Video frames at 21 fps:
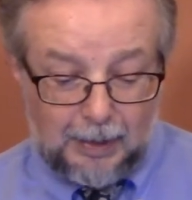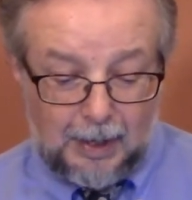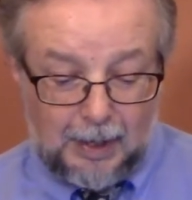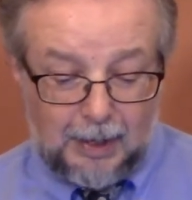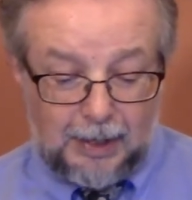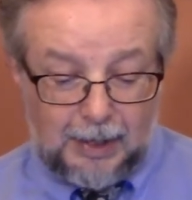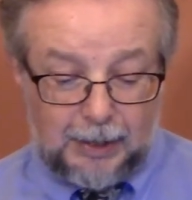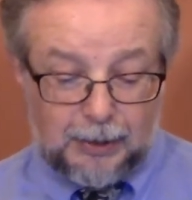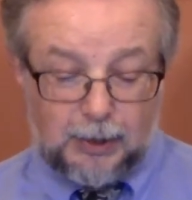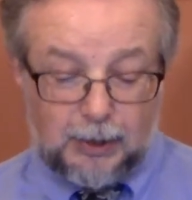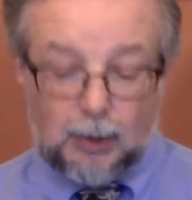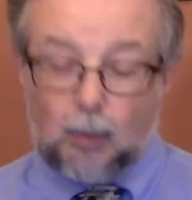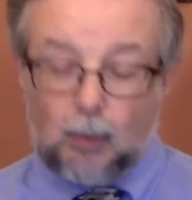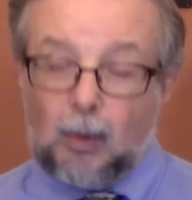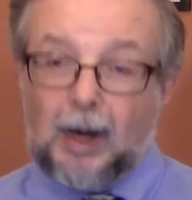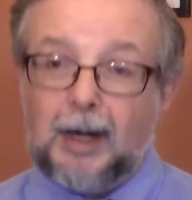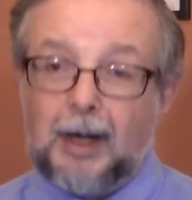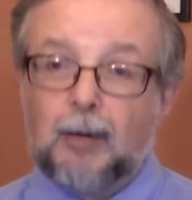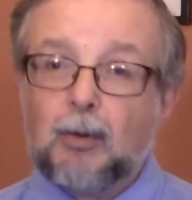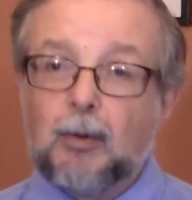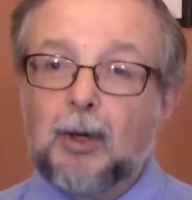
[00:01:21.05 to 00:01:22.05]
It's the
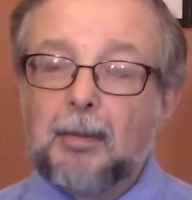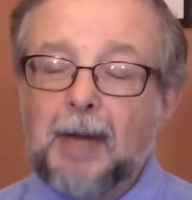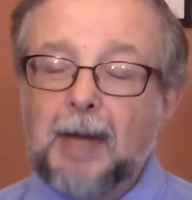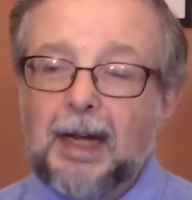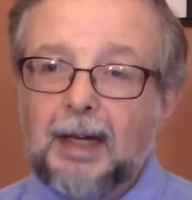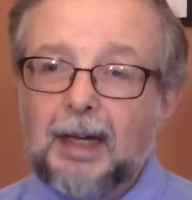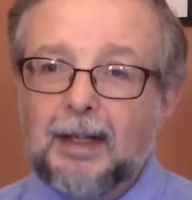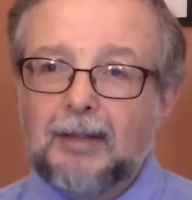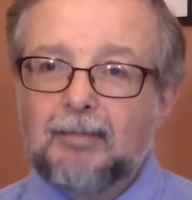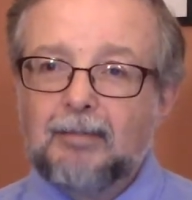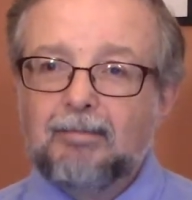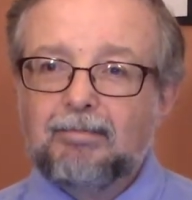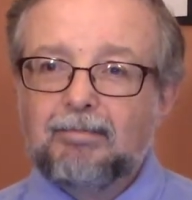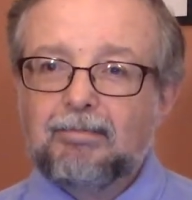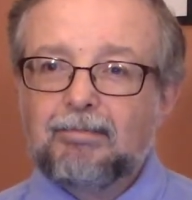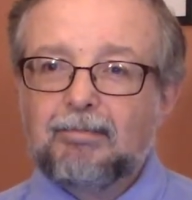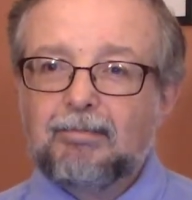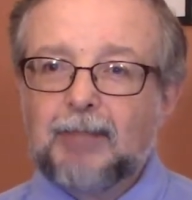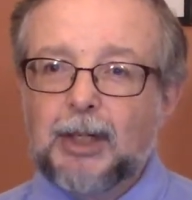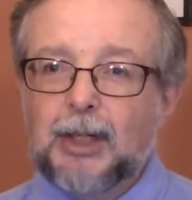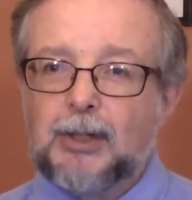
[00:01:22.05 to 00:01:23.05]
way we're made.
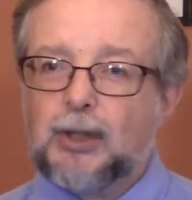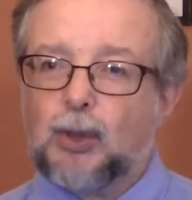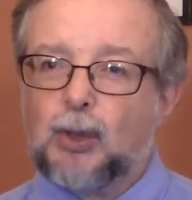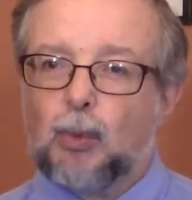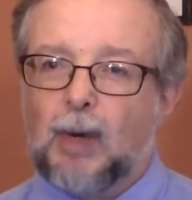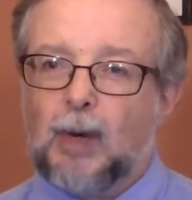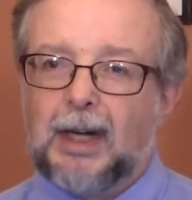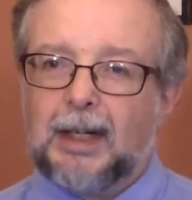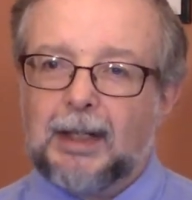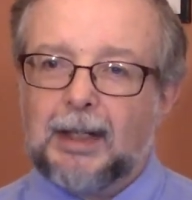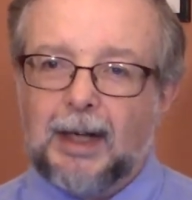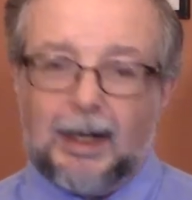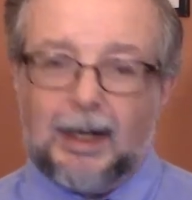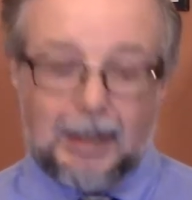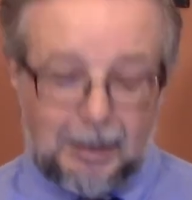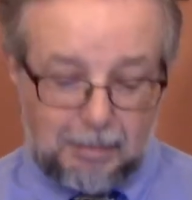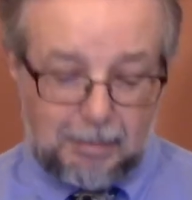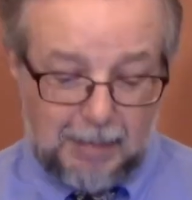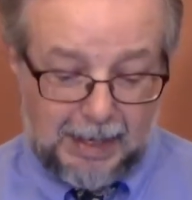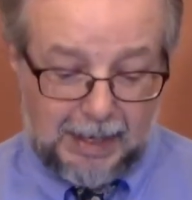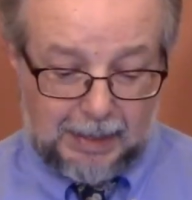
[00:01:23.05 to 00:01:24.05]
It's the way God
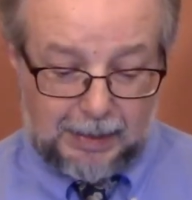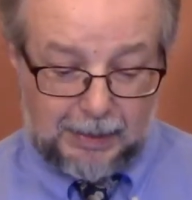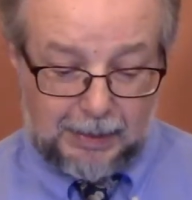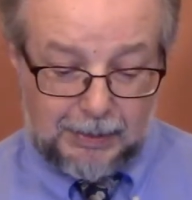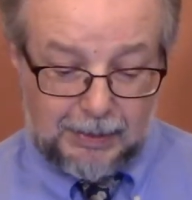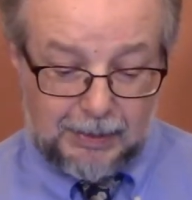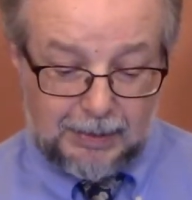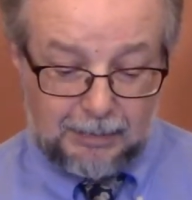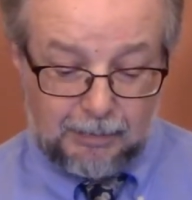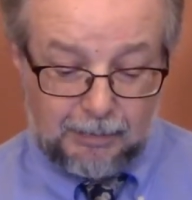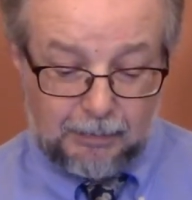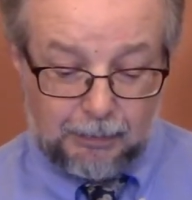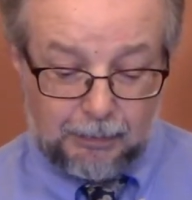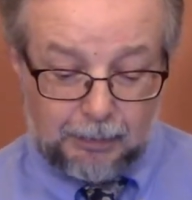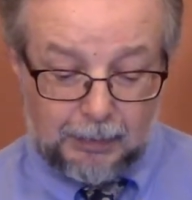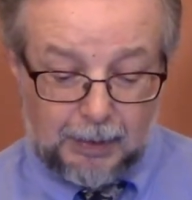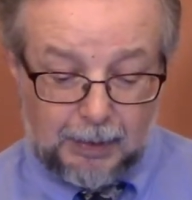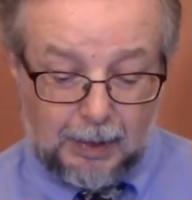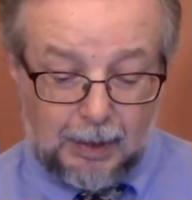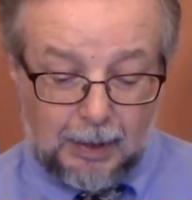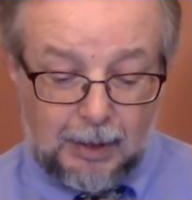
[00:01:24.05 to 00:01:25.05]
made us.
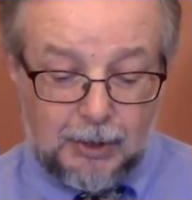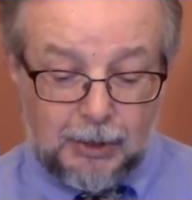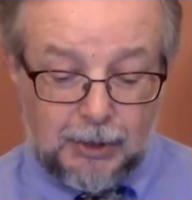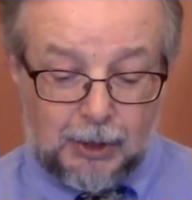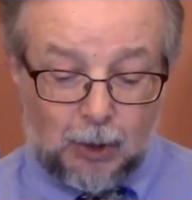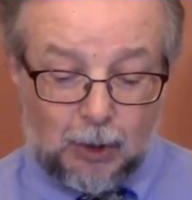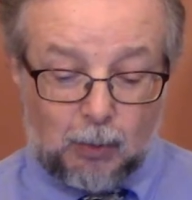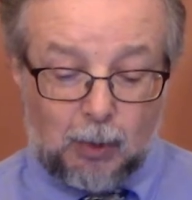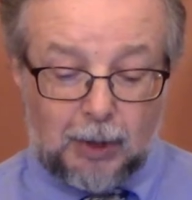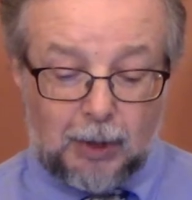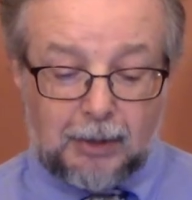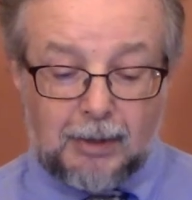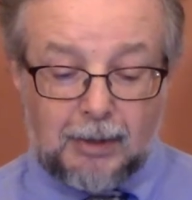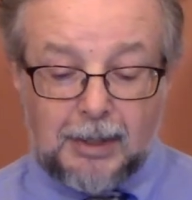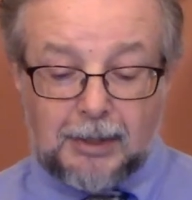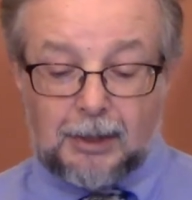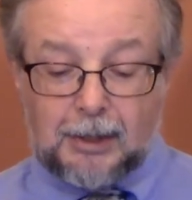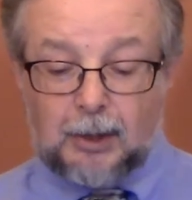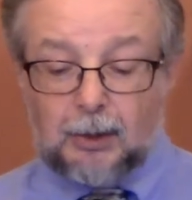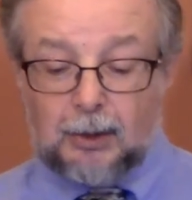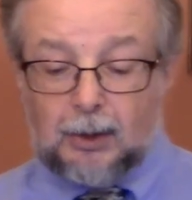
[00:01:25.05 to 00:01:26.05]
So we're going
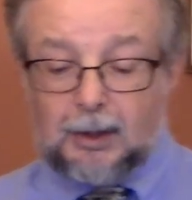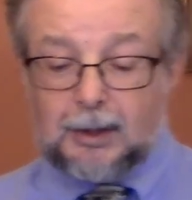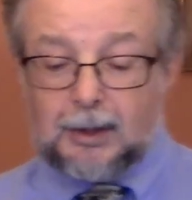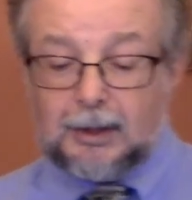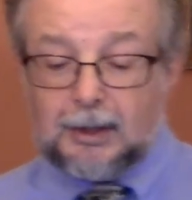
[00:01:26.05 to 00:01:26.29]
to look